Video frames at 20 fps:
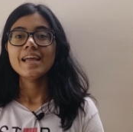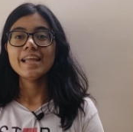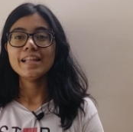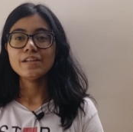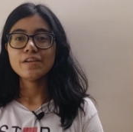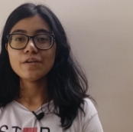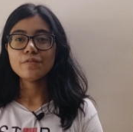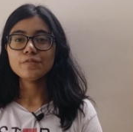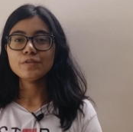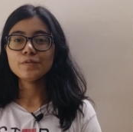Hello
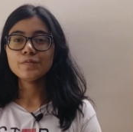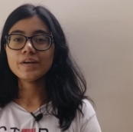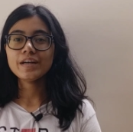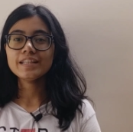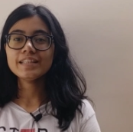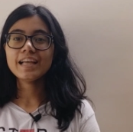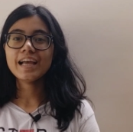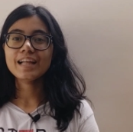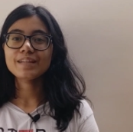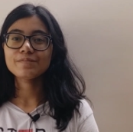
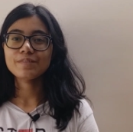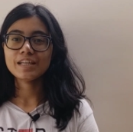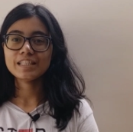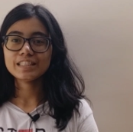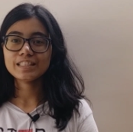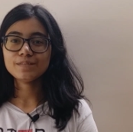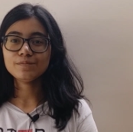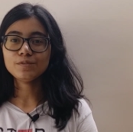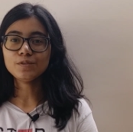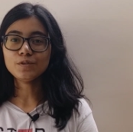everyone and
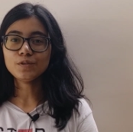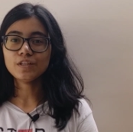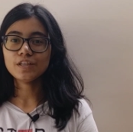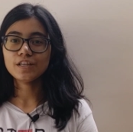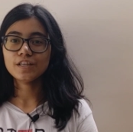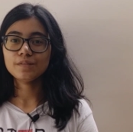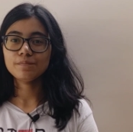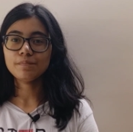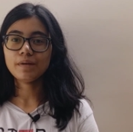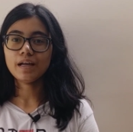welcome to
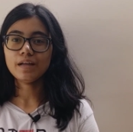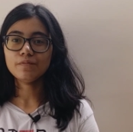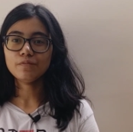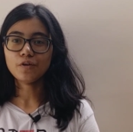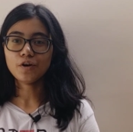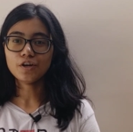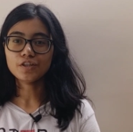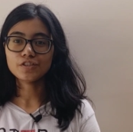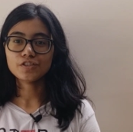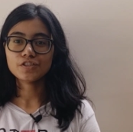Learn by
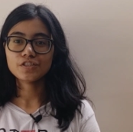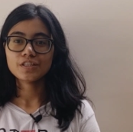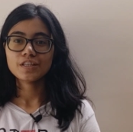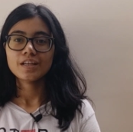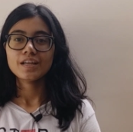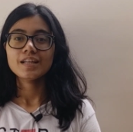Watch.